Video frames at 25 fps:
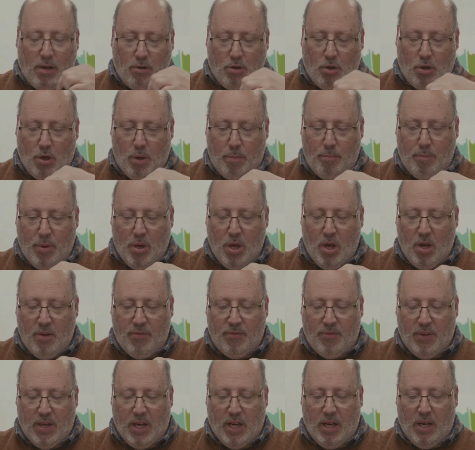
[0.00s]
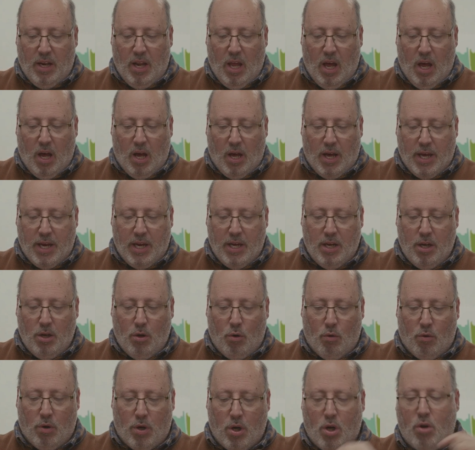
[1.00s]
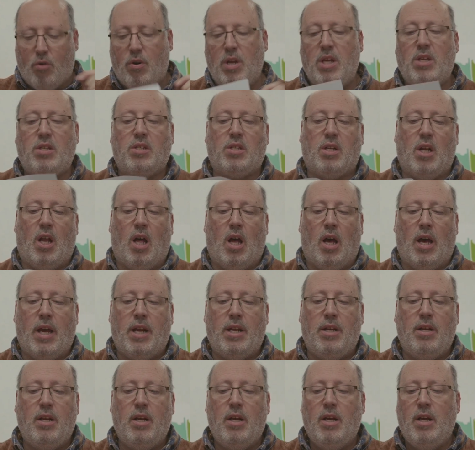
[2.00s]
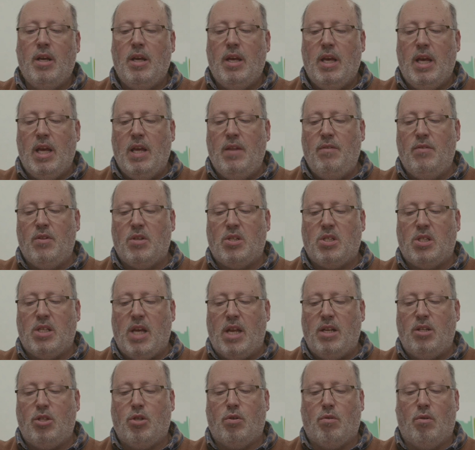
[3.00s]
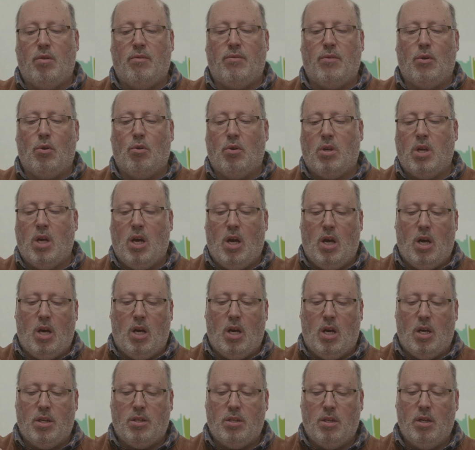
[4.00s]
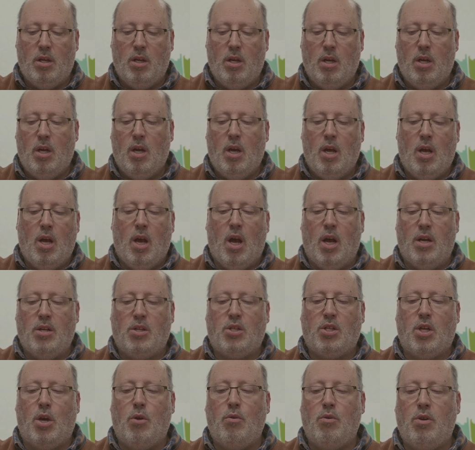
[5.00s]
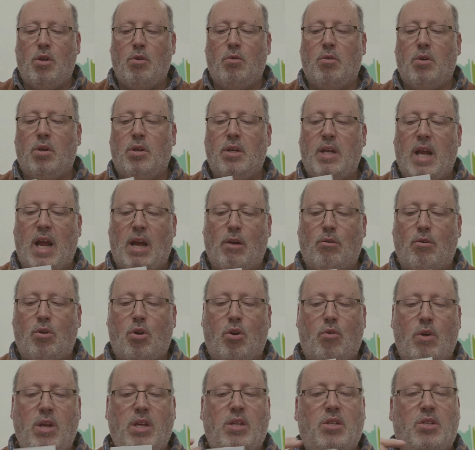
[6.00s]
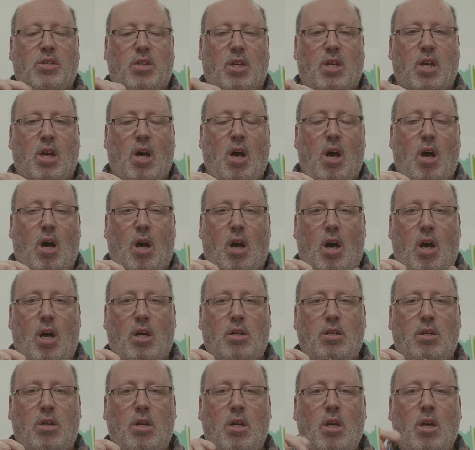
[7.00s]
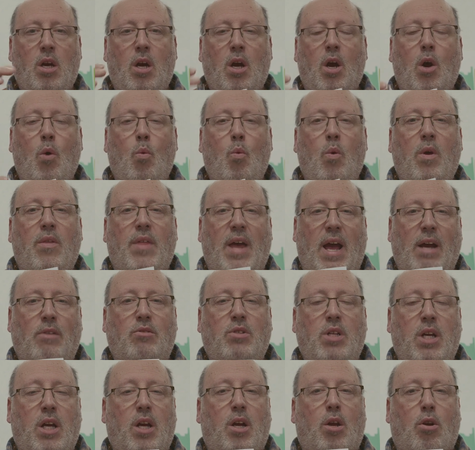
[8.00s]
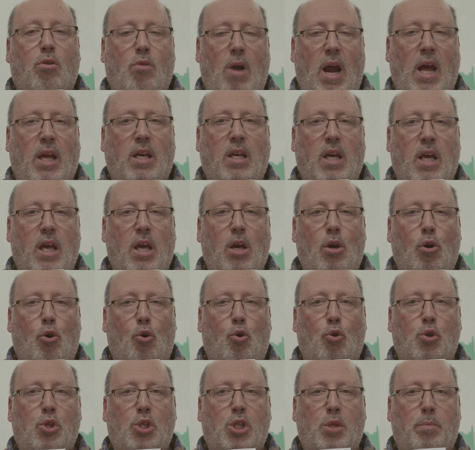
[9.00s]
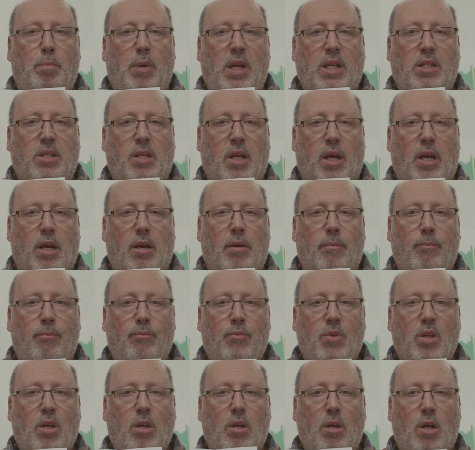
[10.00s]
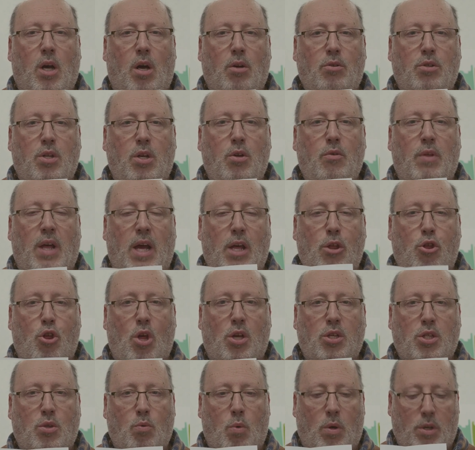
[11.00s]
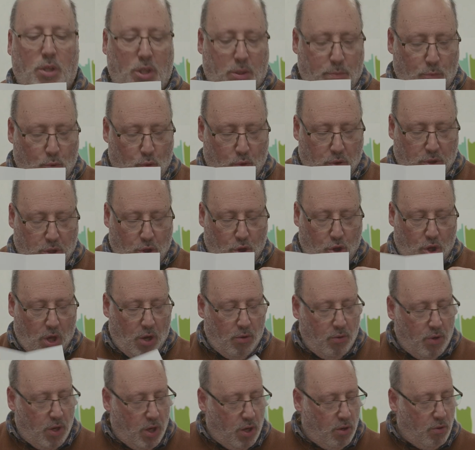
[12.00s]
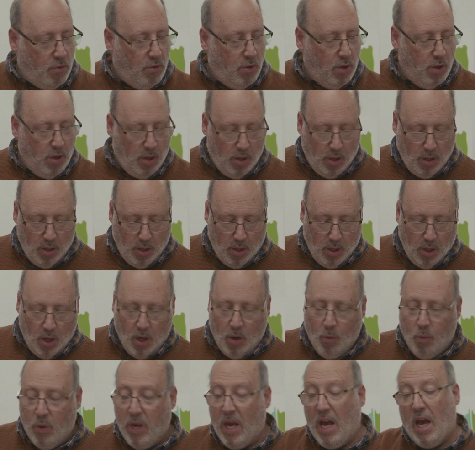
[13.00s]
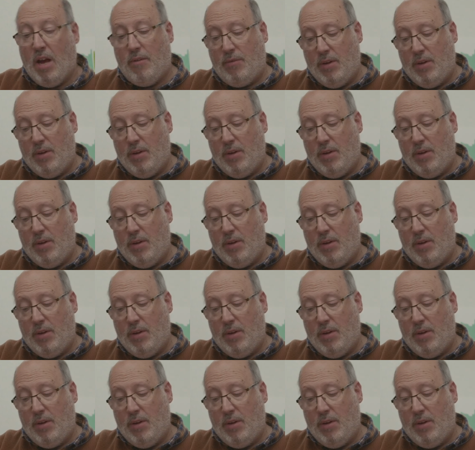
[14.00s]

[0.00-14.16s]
got a perfect line or a crease line in the center of your card, and so you can now crease the card without it cracking or splitting. I'll do that just once more to show you. We have